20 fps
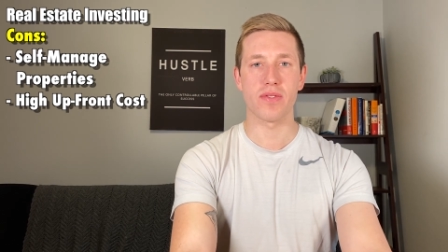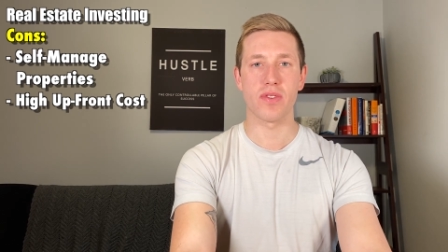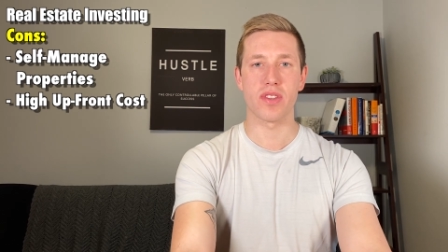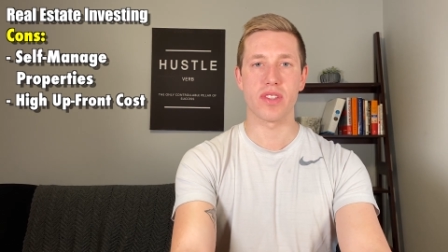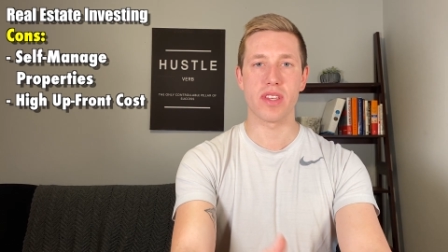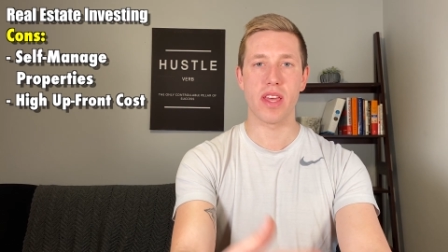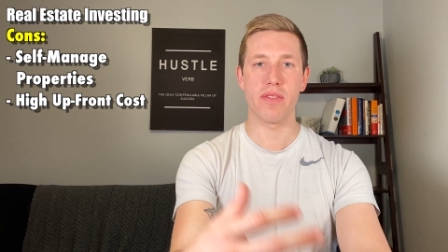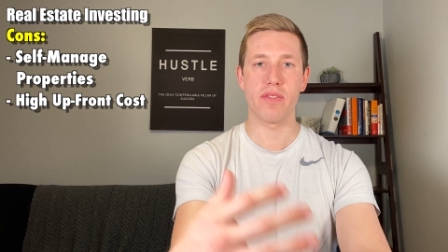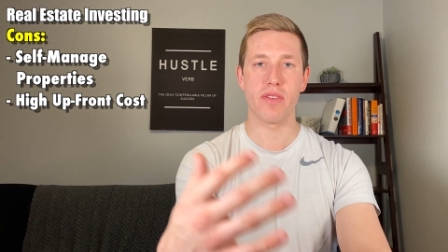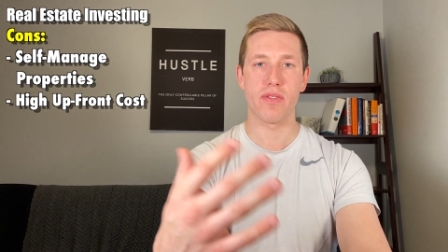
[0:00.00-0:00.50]
for
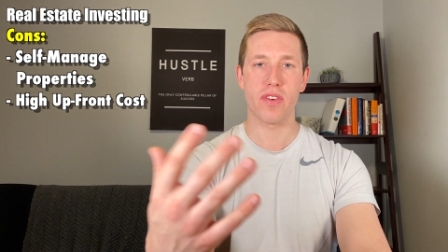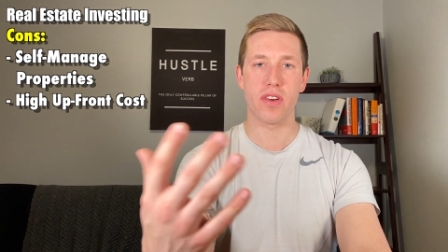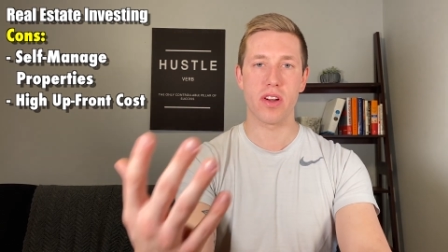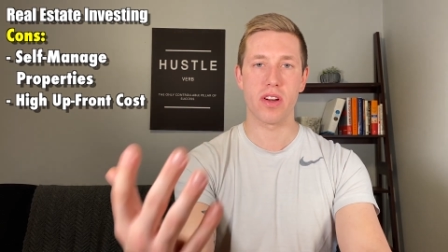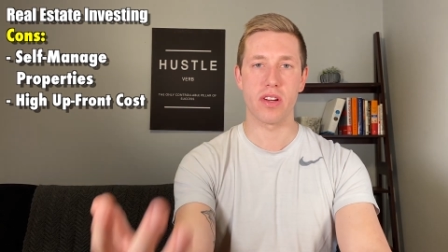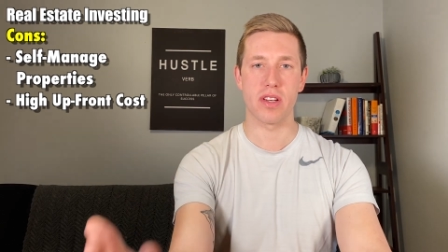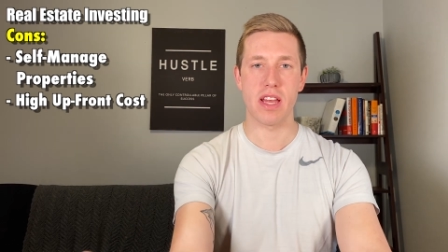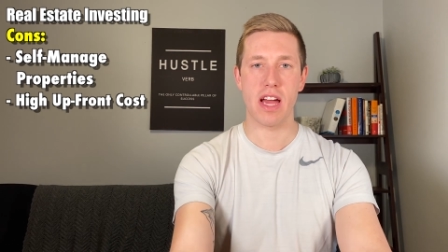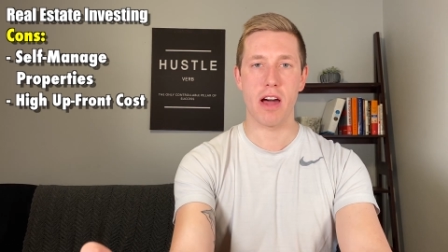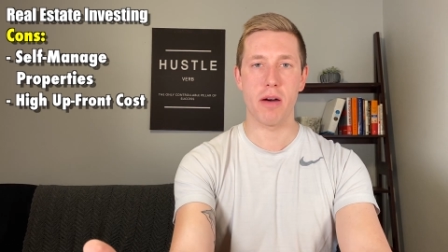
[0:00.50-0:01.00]
saving for
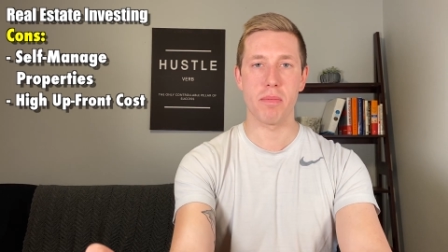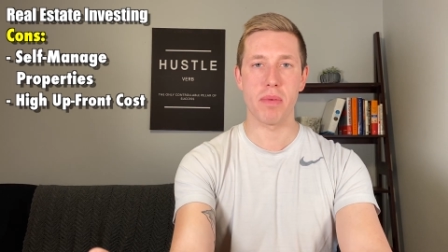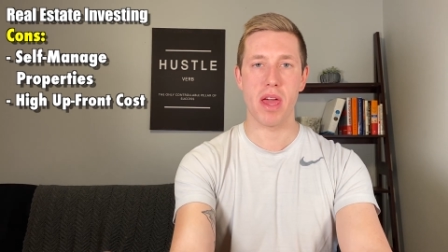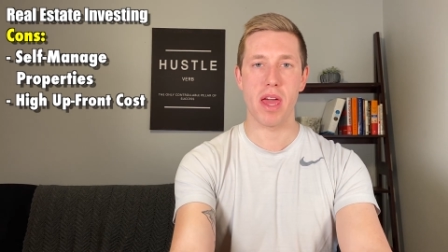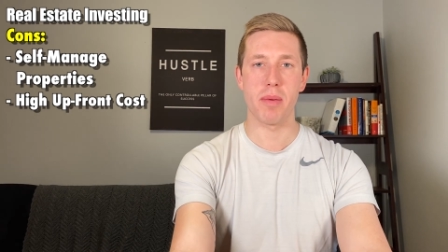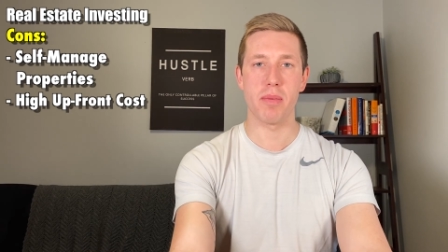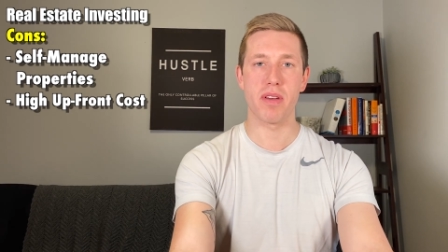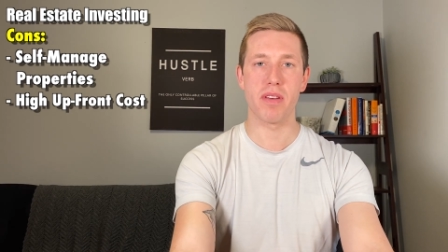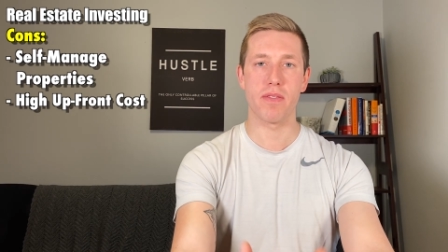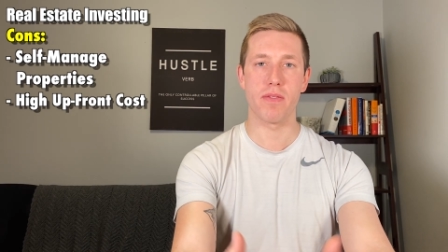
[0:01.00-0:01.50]
your down
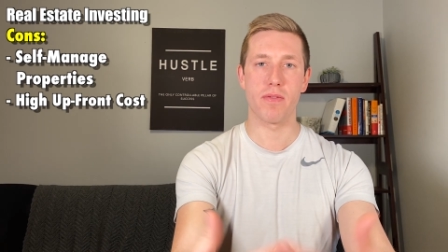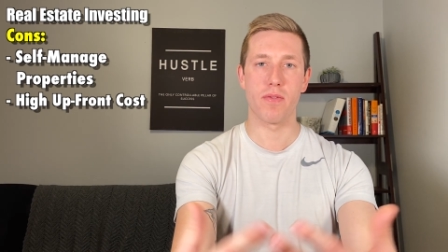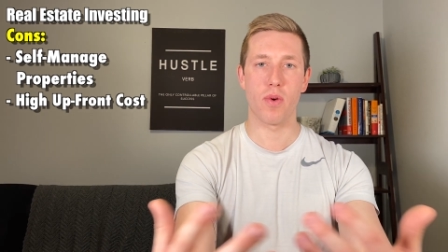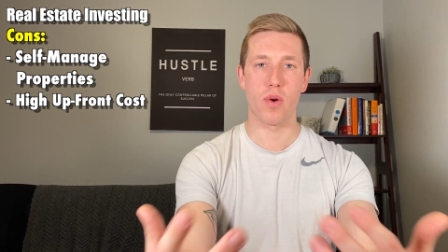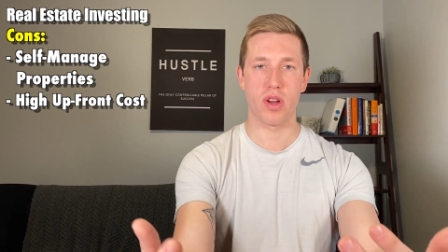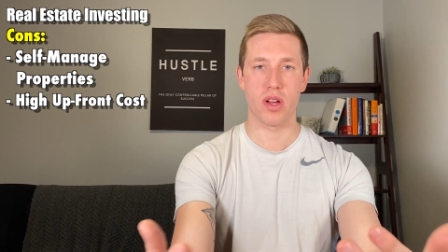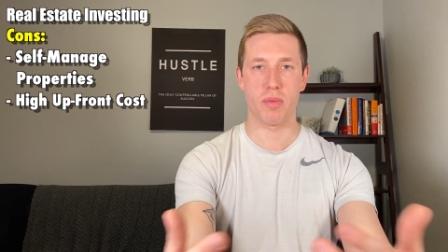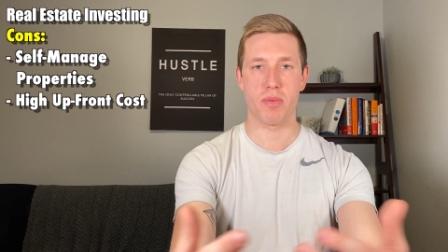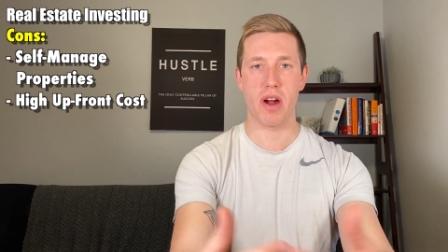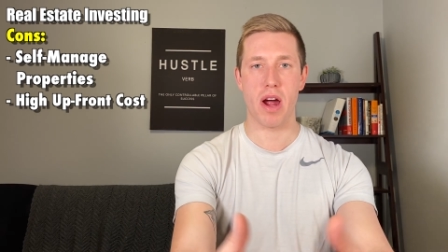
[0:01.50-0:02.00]
payment
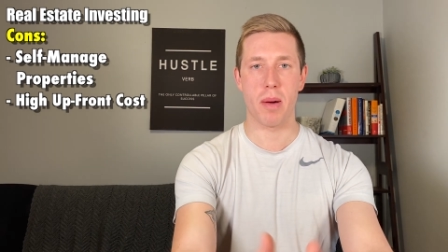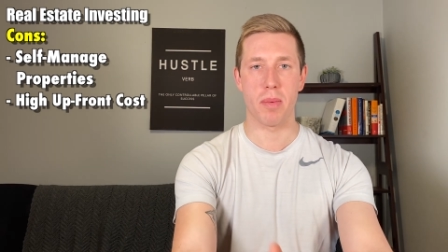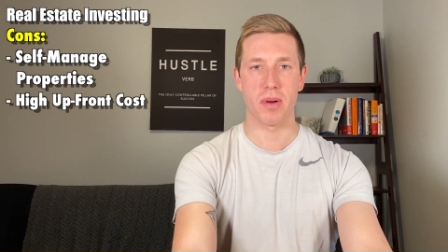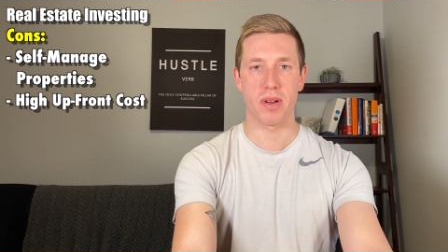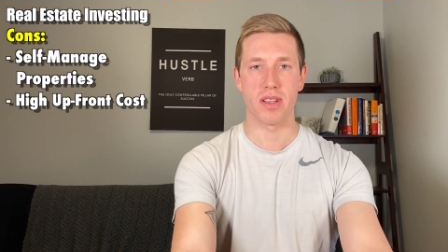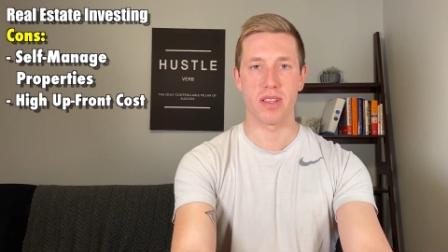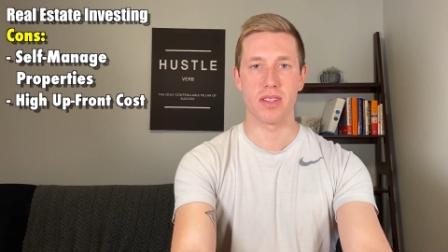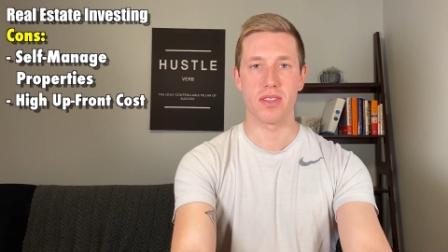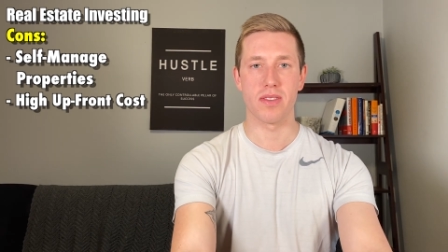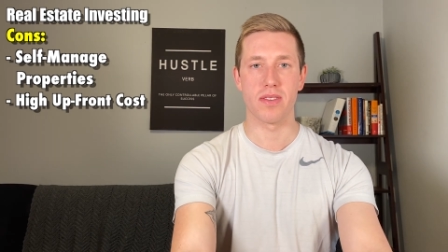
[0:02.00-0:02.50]
for your
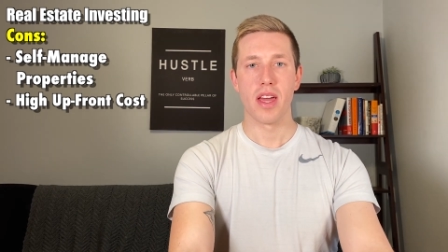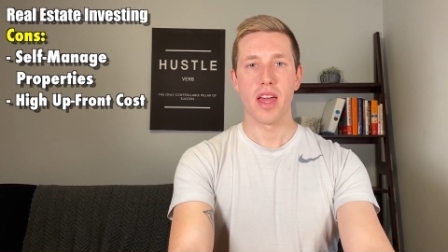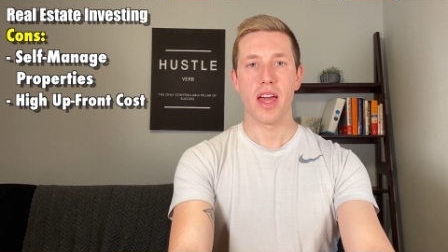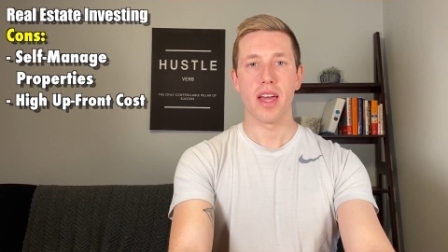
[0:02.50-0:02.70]
properties.